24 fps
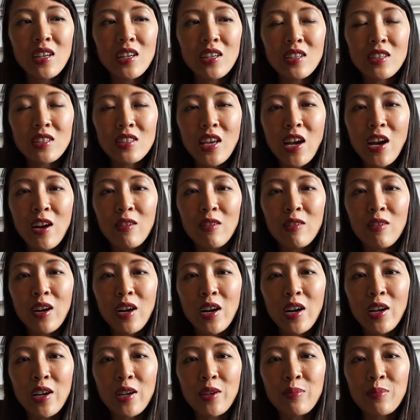is
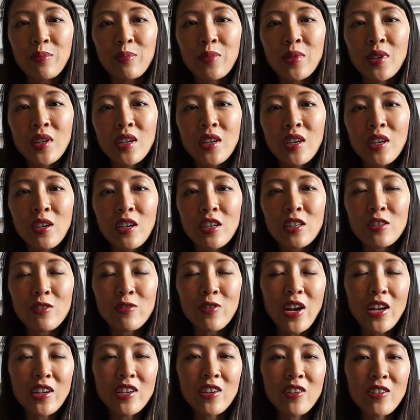the
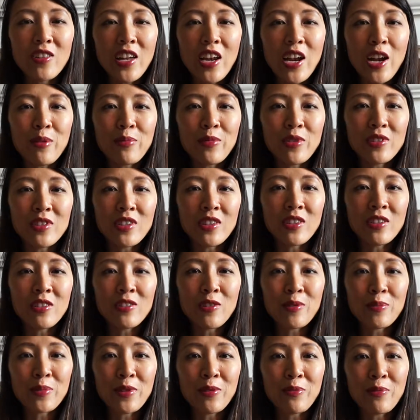criteria that I'm using in
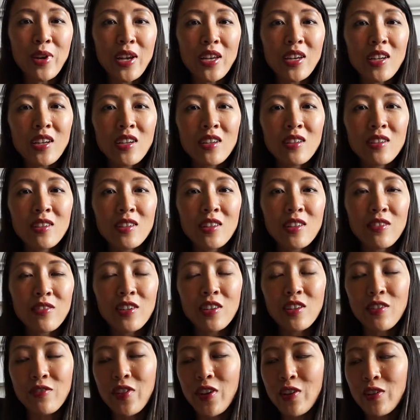terms of rating
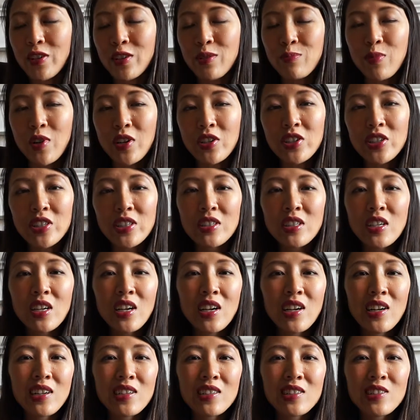the various brushes.
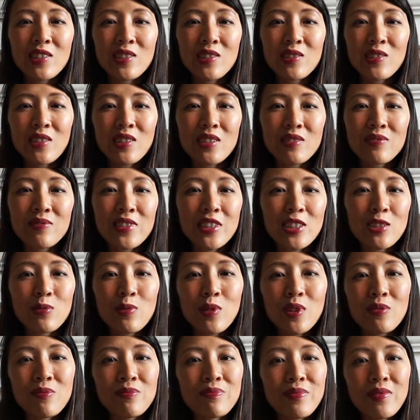So this
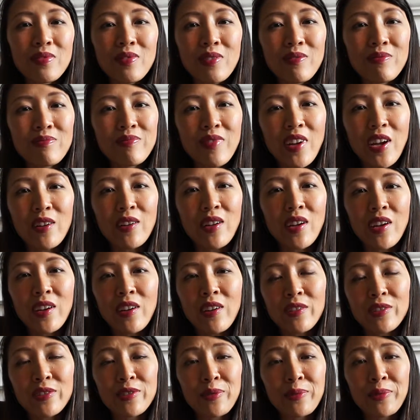one, I
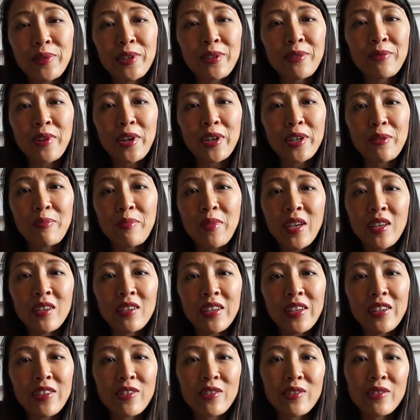also wouldn't
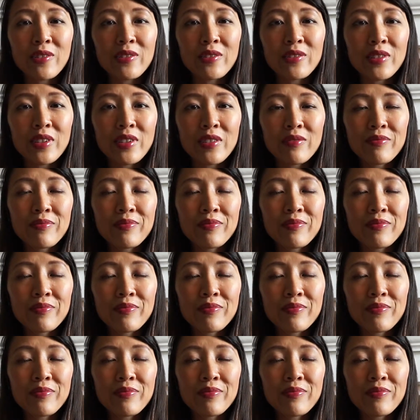recommend either.